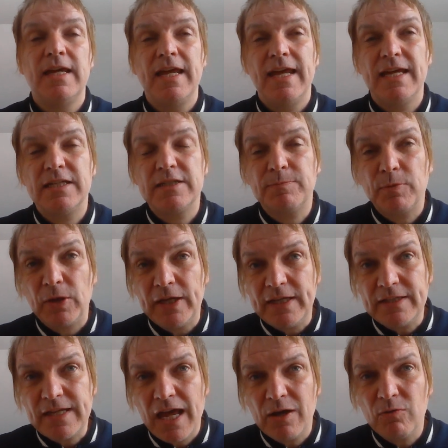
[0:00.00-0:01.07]

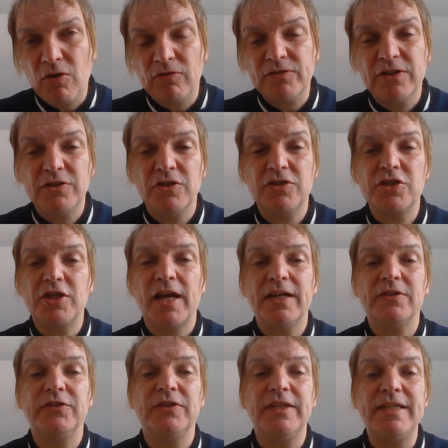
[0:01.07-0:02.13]
Explain how often your
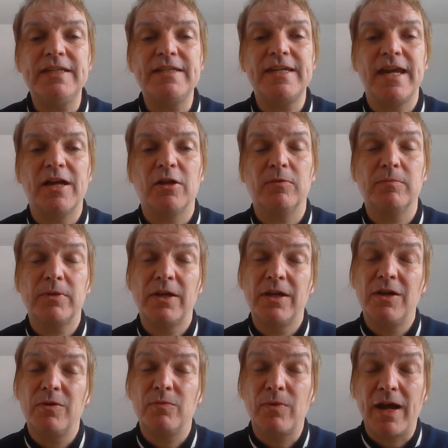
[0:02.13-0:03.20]
child needs help
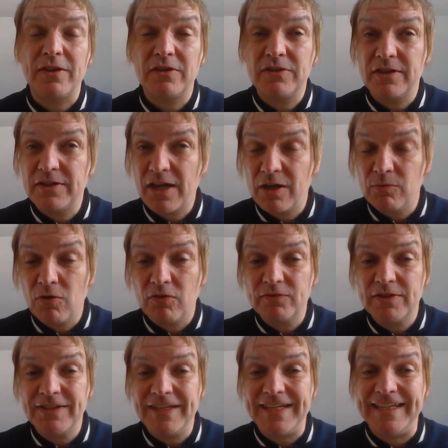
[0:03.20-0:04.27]
rather than how
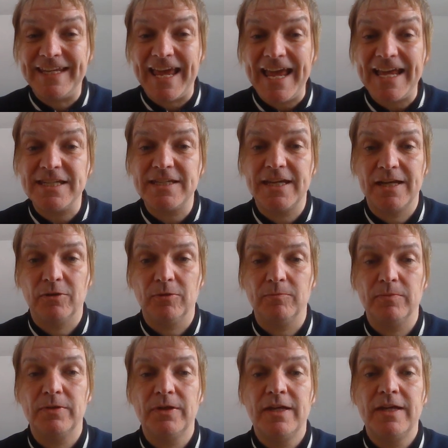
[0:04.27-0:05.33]
often they get
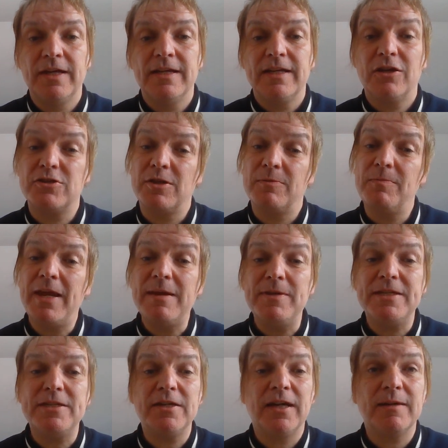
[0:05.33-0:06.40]
help, because there may
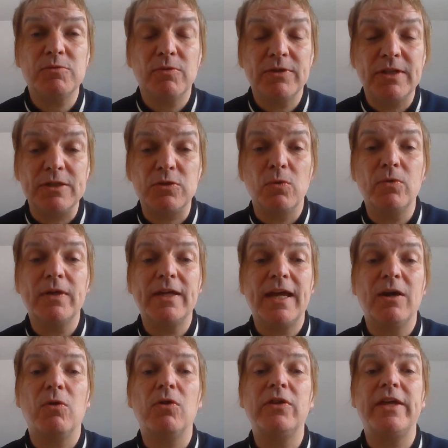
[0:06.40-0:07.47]
be times where they don't get
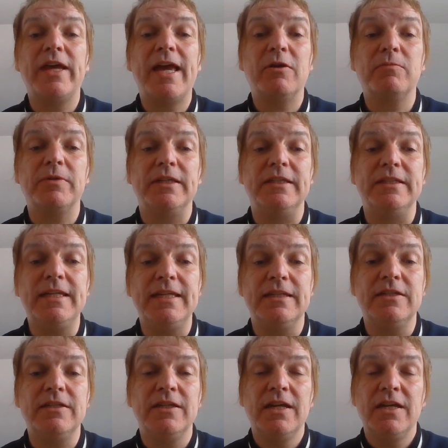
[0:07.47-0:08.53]
all the help they
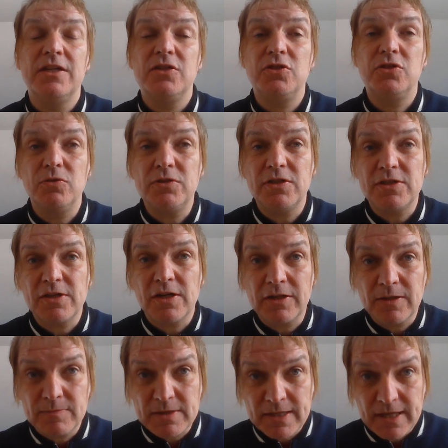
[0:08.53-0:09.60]
need due to
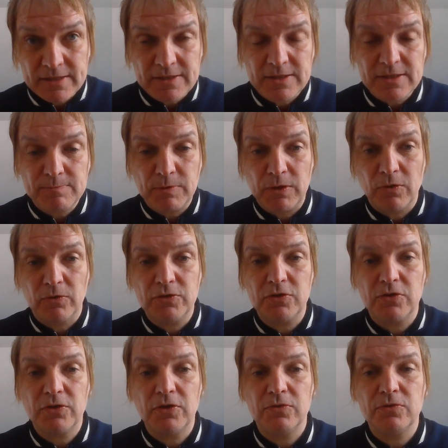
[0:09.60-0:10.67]
circumstances beyond
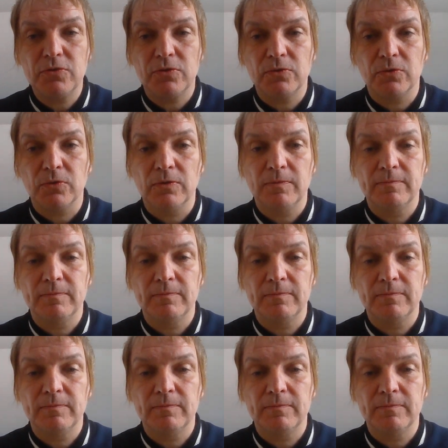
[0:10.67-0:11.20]
your control.